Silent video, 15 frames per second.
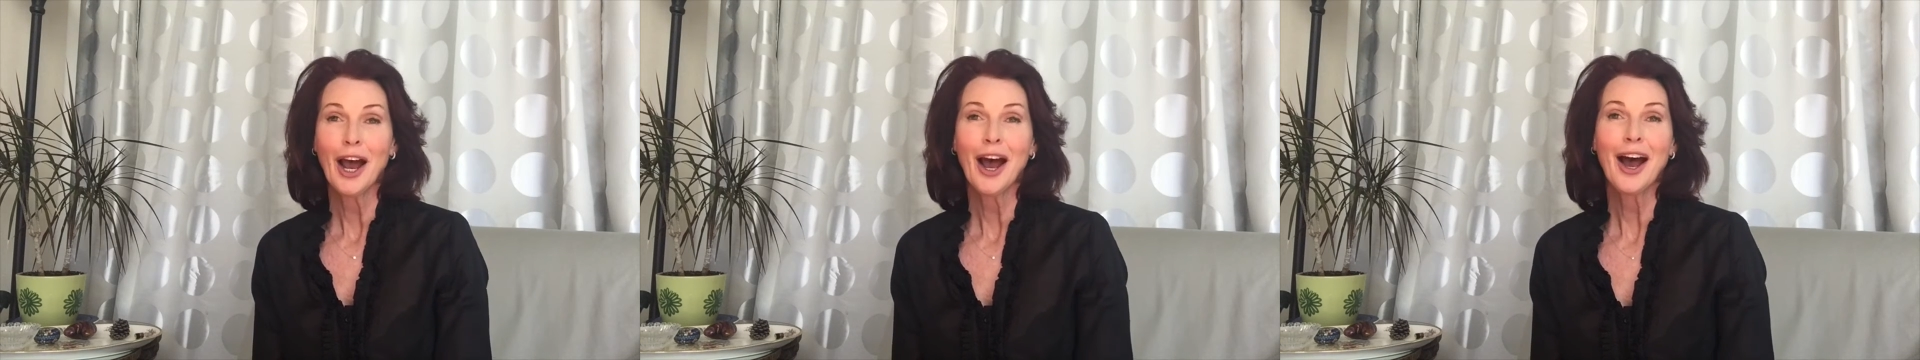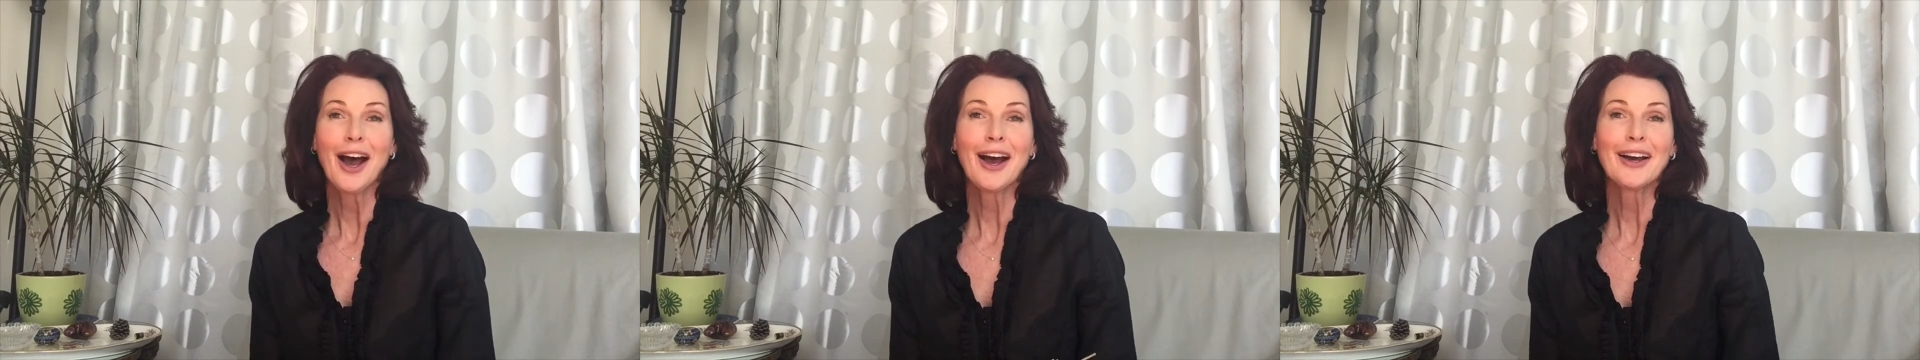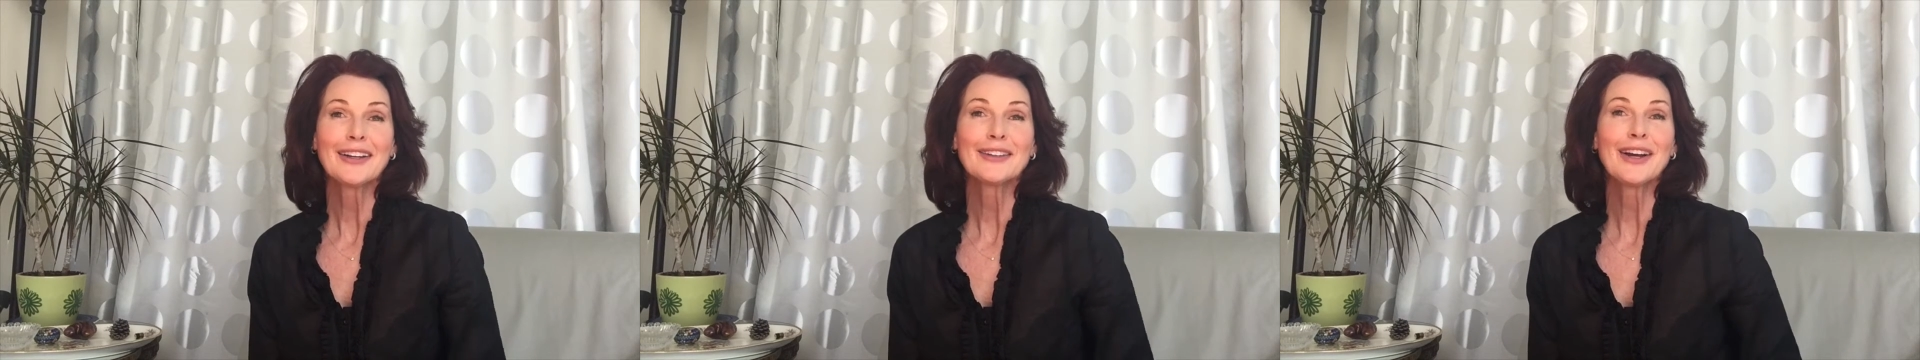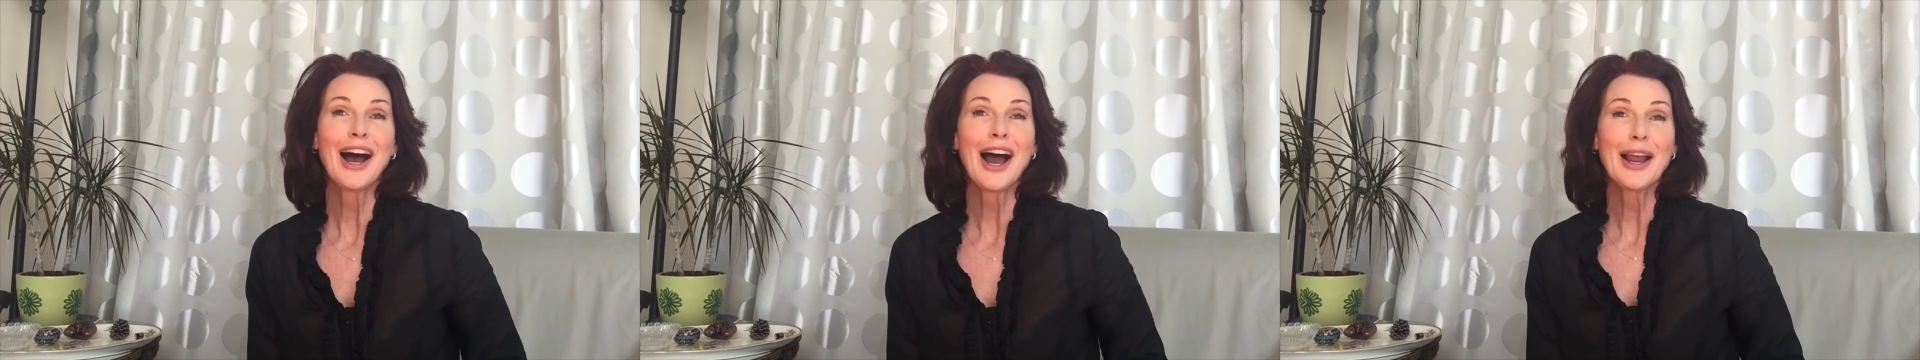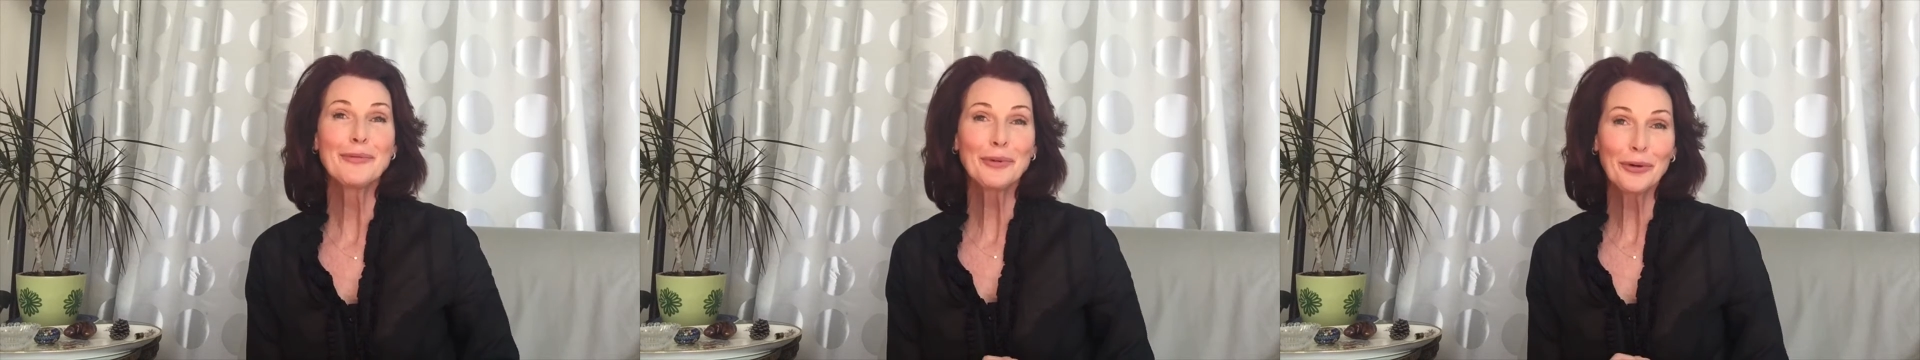
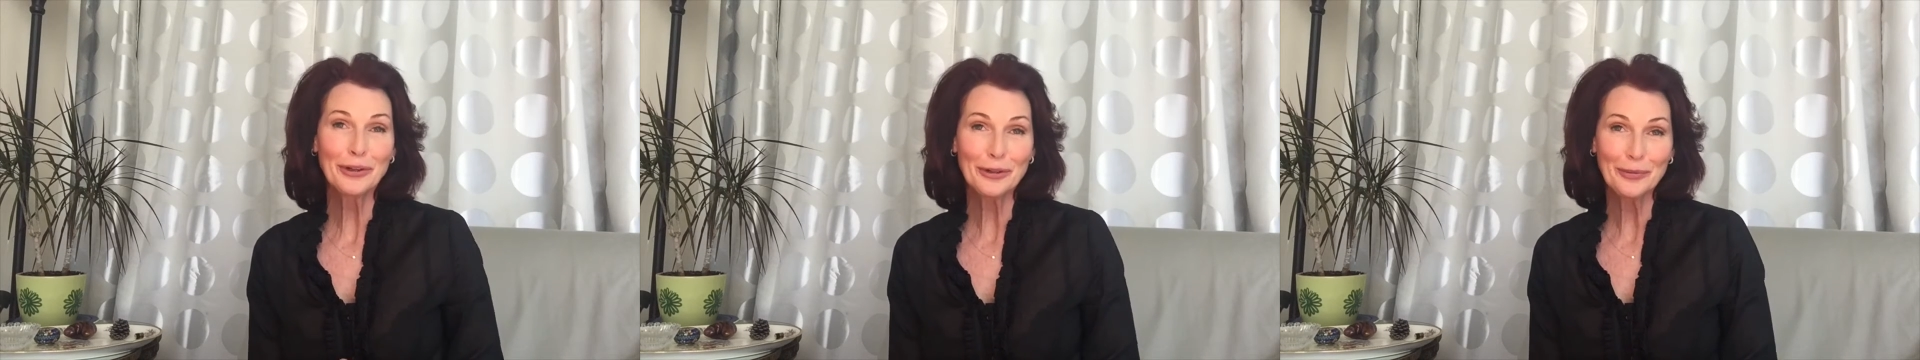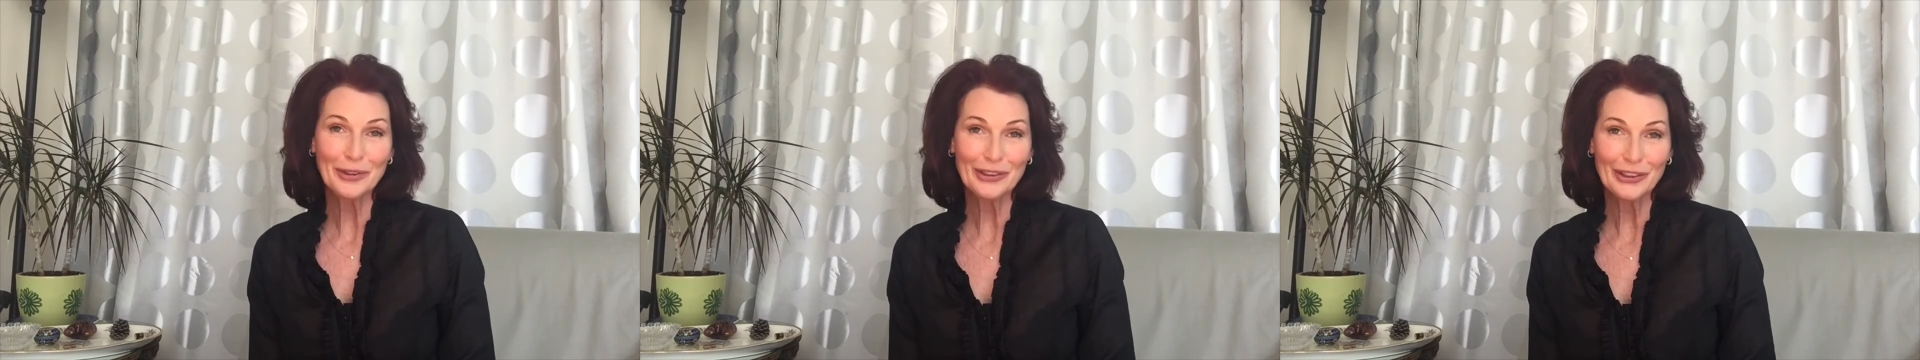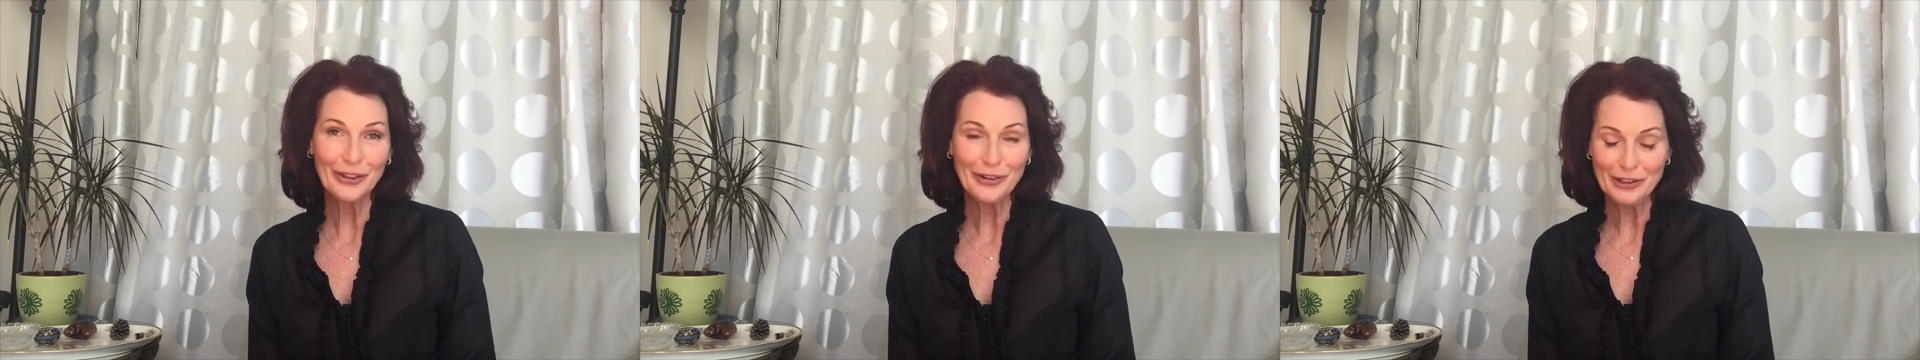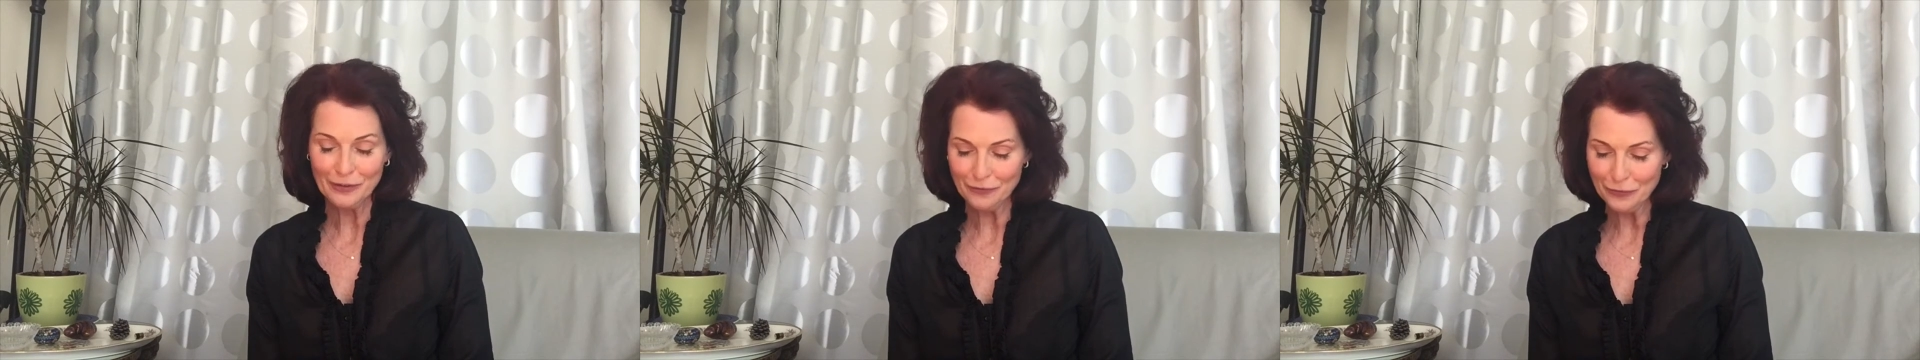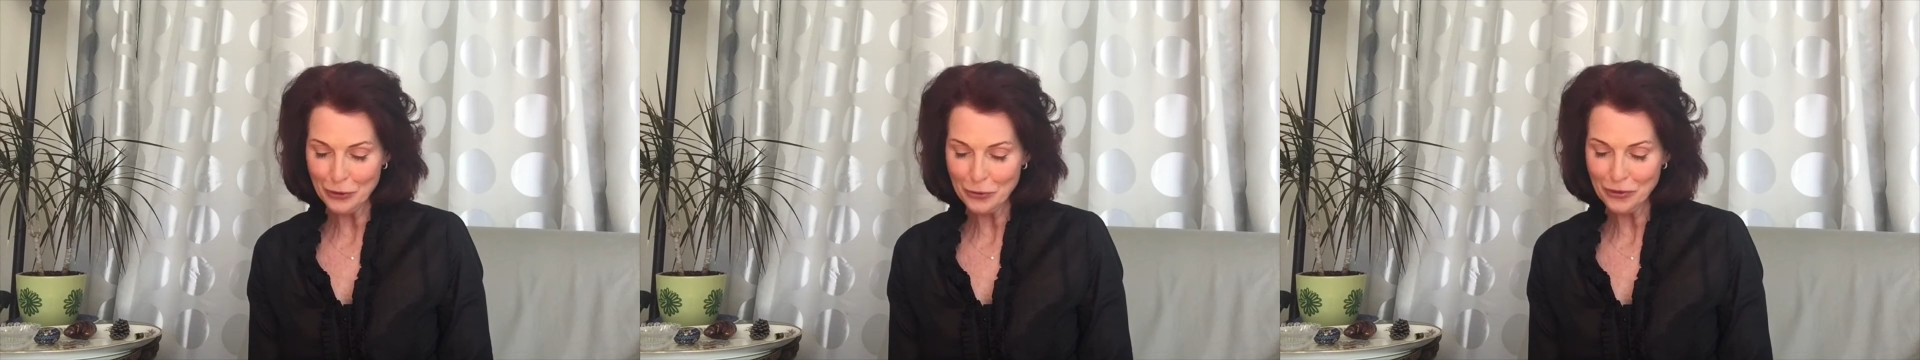I'm going to be sharing a
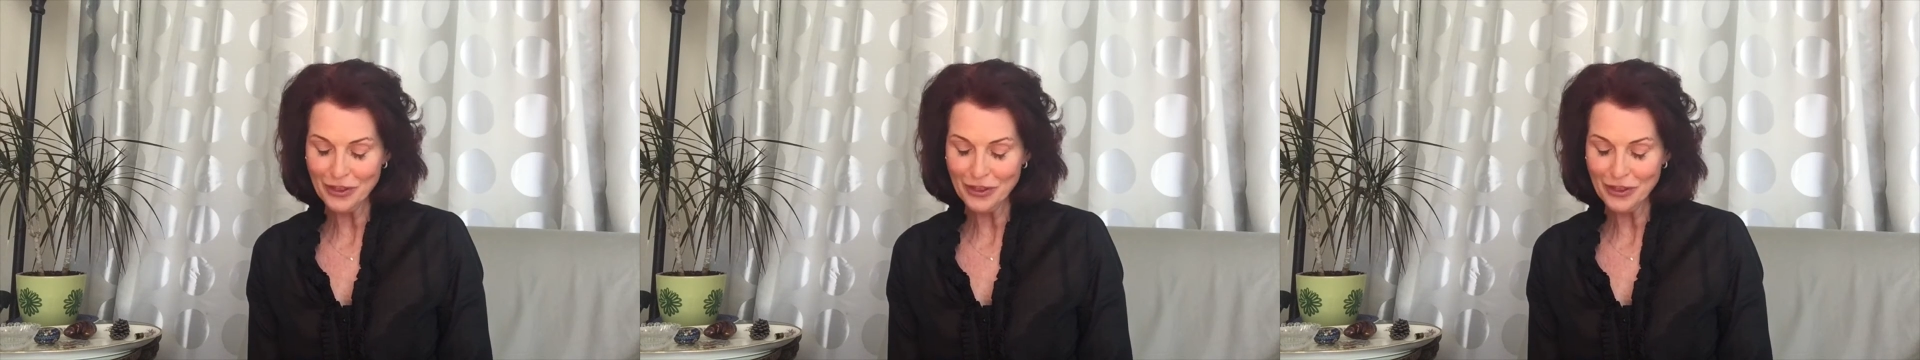few